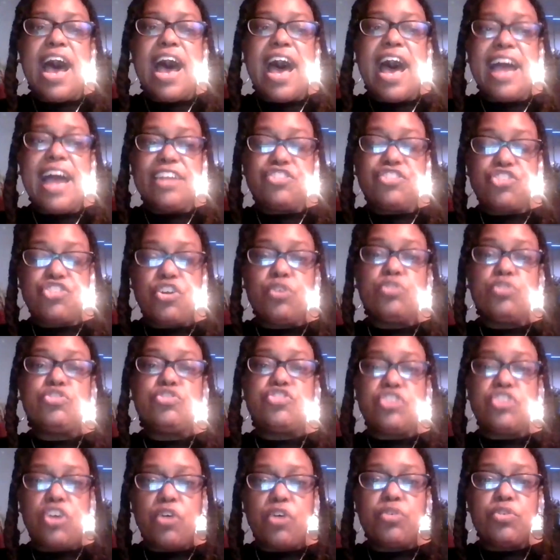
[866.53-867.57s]
I chose
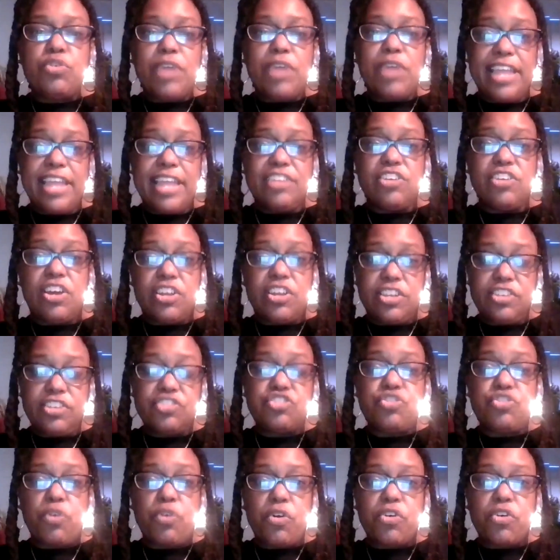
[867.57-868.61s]
to go to a
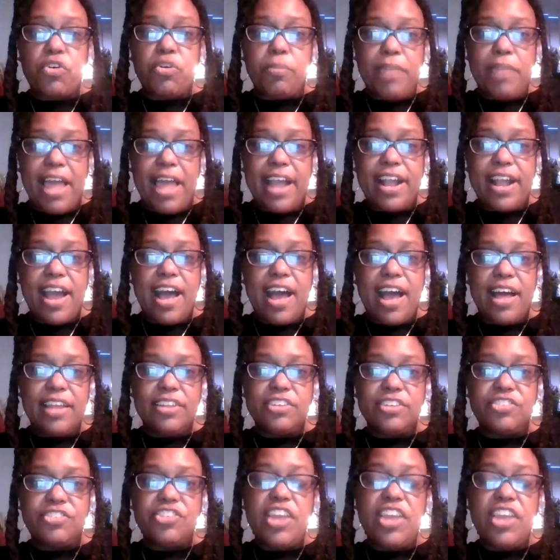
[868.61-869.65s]
historical Black
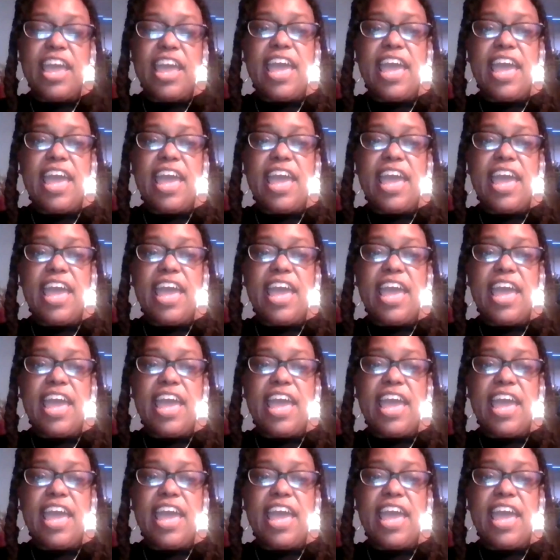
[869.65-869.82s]
college.